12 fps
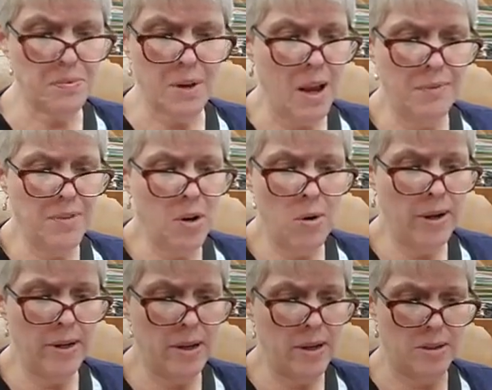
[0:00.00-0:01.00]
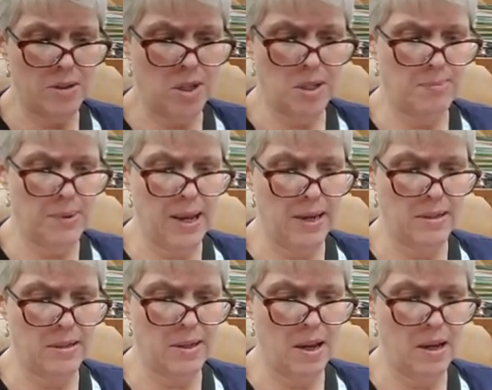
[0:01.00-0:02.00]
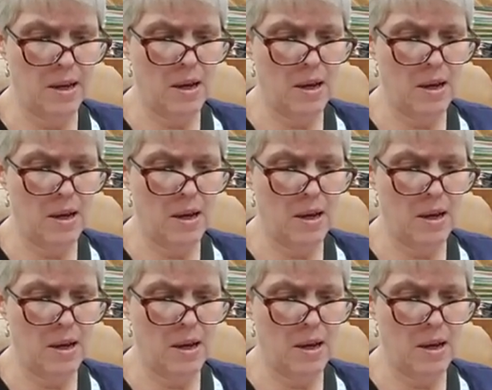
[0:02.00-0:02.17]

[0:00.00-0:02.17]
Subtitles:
I have no idea, Chase began to say.